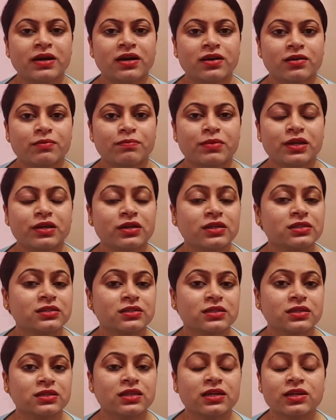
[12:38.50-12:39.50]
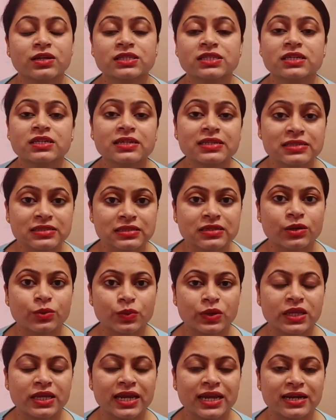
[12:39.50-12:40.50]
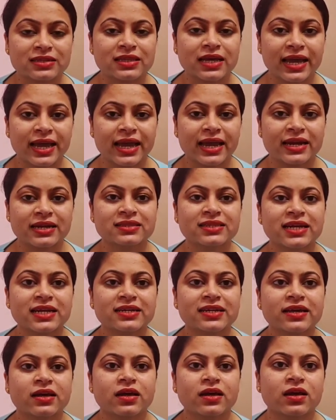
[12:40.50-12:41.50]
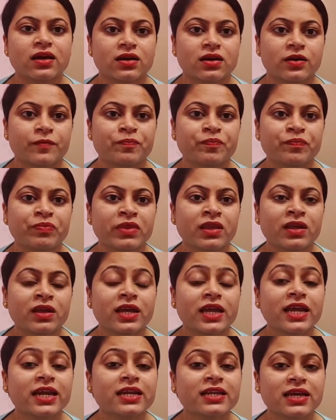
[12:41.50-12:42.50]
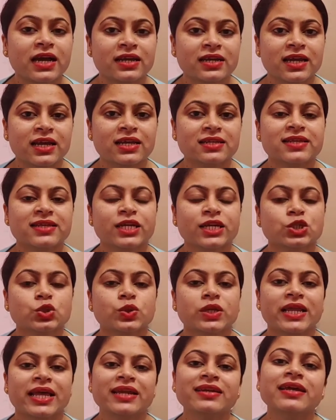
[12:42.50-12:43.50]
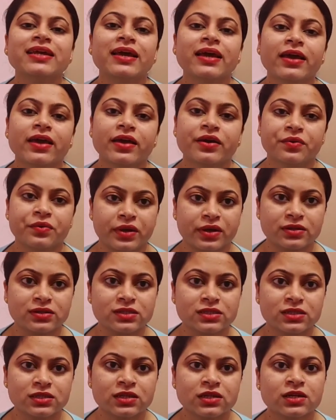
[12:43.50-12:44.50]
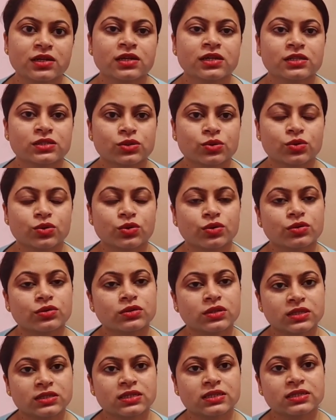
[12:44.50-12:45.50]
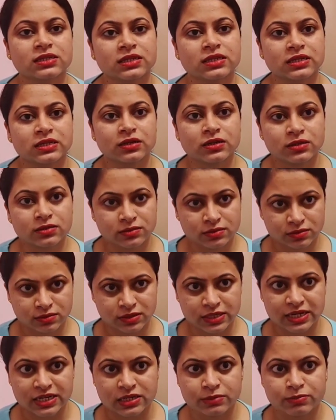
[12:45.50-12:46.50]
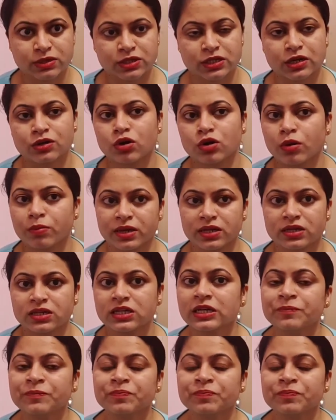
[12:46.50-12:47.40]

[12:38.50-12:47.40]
Because there is a discovery at the end that Indiana is actually an heiress. So this is a sentimental comedy.